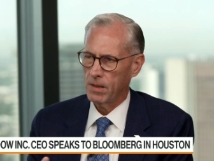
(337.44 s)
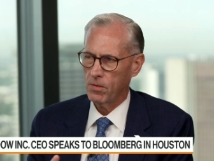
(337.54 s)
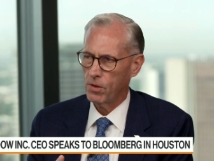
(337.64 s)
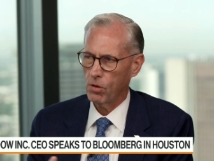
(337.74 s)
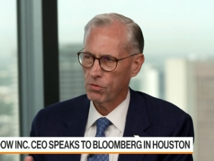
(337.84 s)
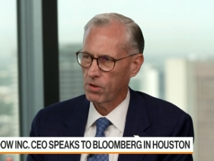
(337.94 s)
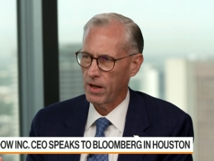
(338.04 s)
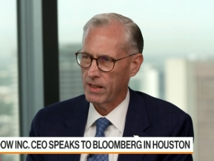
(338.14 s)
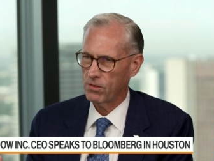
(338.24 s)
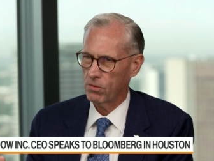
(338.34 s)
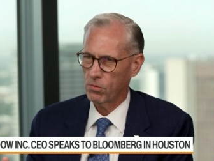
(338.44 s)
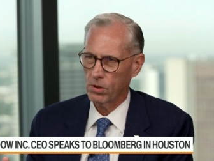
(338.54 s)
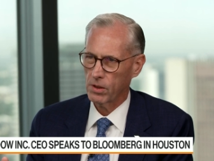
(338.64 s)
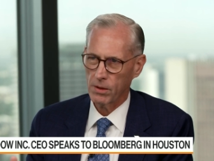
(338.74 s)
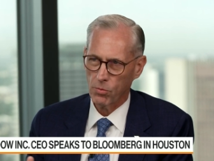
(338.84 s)
no signs of
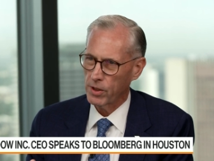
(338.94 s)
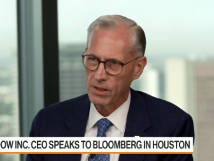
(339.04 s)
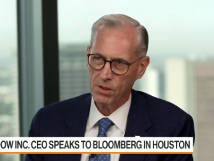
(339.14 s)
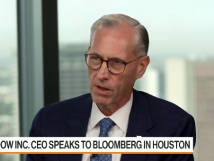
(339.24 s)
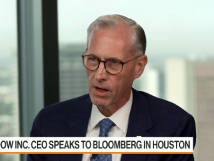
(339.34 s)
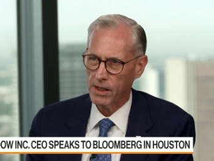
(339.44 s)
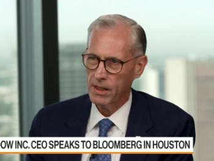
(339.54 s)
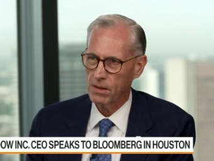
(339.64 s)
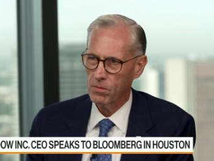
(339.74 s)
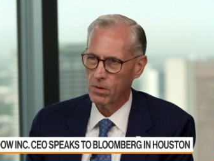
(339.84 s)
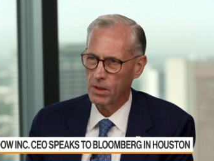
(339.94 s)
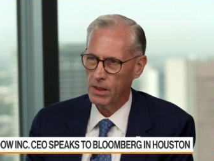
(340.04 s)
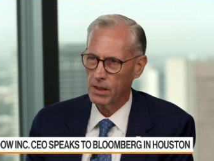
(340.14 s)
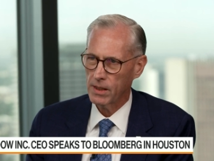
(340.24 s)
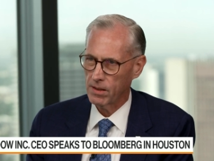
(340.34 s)
really restocking
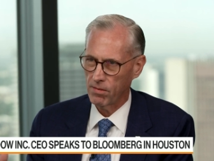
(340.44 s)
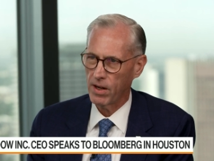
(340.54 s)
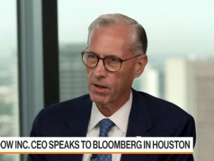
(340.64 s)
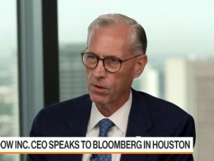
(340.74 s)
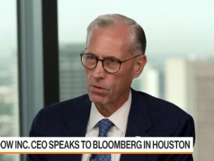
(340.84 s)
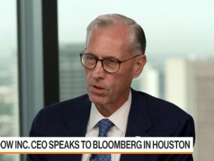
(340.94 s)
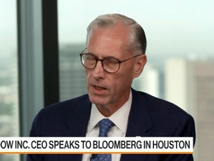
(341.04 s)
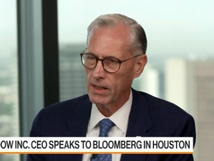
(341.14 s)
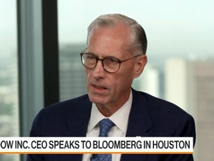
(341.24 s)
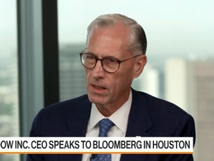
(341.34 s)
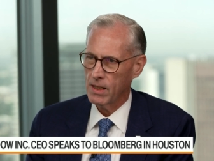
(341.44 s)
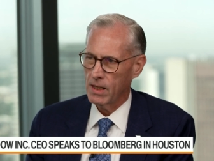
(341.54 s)
uh, in the value chain.